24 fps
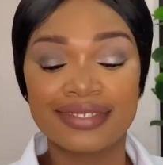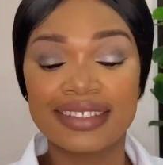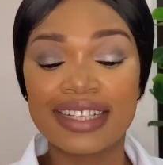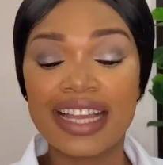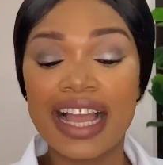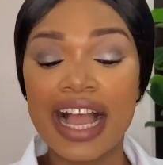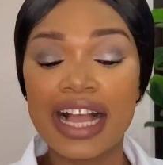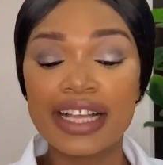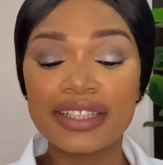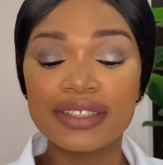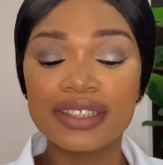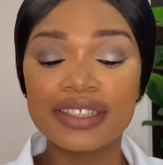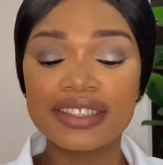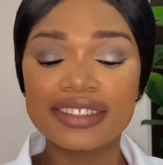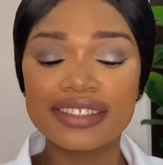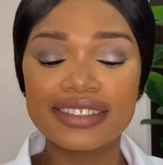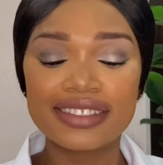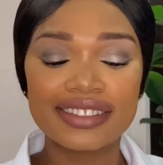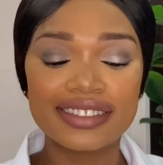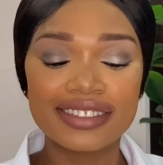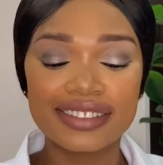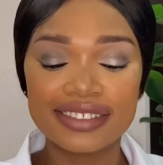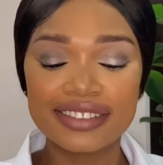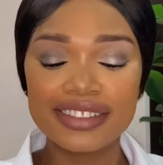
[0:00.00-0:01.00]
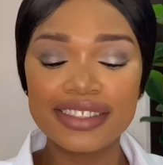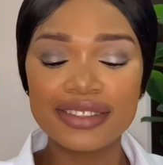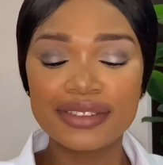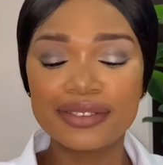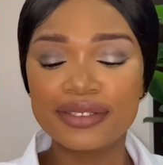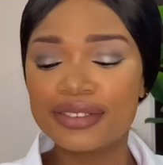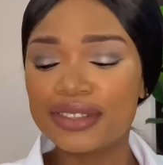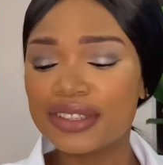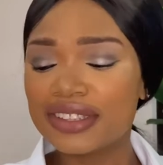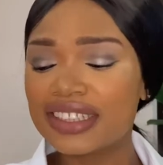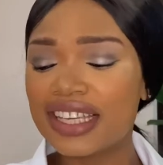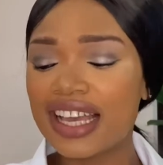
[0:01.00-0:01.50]
And just, you know,
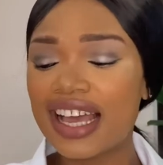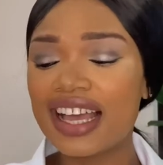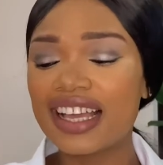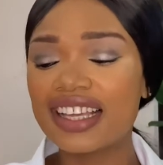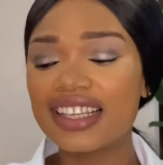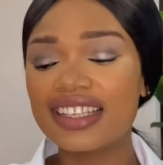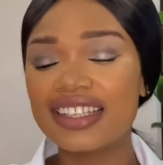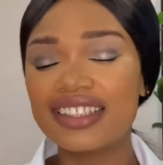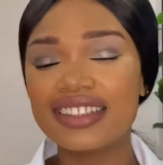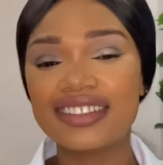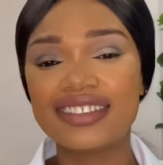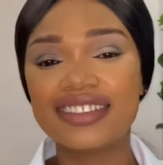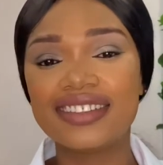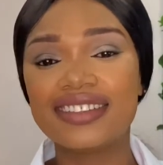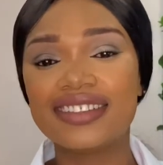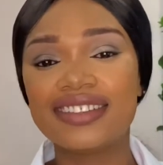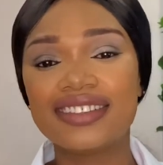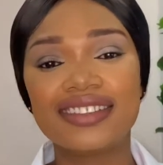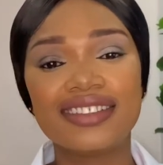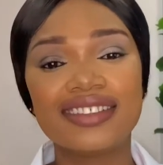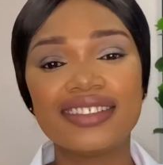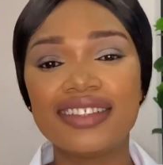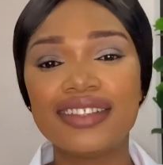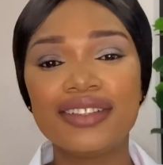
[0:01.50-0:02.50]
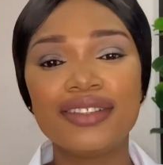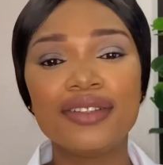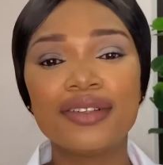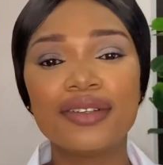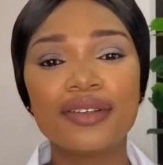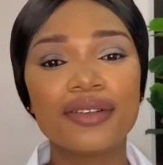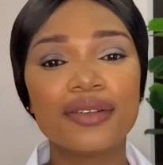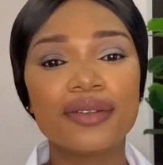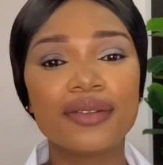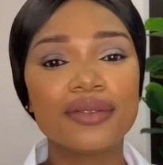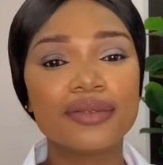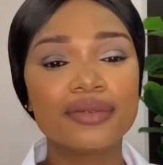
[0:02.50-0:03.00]
just hang it in
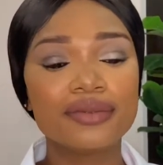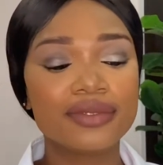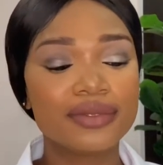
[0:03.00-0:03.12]
your